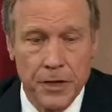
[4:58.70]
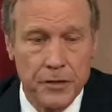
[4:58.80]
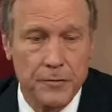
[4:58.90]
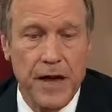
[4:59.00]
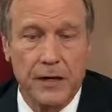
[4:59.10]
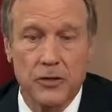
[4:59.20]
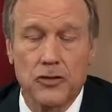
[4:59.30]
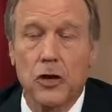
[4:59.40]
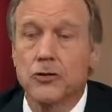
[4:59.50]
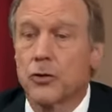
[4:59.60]
these
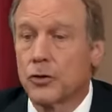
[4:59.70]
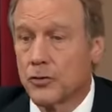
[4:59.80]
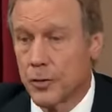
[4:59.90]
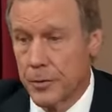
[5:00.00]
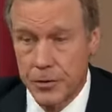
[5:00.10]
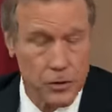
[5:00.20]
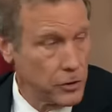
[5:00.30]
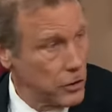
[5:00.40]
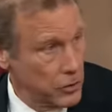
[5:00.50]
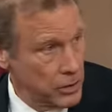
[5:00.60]
factors also contribute to the
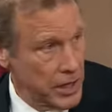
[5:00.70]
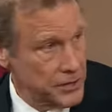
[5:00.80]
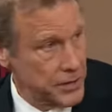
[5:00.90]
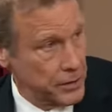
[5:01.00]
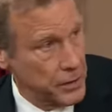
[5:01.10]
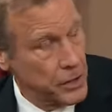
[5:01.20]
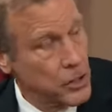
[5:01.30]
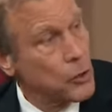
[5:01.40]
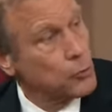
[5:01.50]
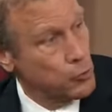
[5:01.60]
long-lasting
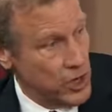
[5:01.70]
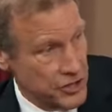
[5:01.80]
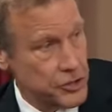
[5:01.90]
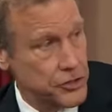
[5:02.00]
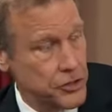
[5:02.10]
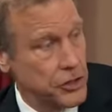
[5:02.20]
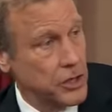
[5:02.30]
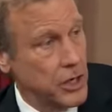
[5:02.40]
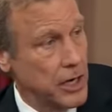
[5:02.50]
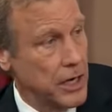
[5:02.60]
risks
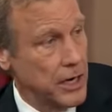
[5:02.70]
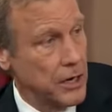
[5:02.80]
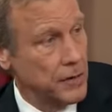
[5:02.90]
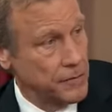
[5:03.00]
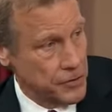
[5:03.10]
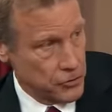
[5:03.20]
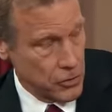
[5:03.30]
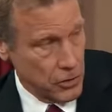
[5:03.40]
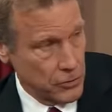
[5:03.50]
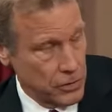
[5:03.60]
of a
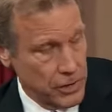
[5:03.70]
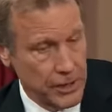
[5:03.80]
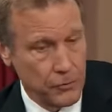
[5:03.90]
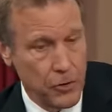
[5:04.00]
stroke later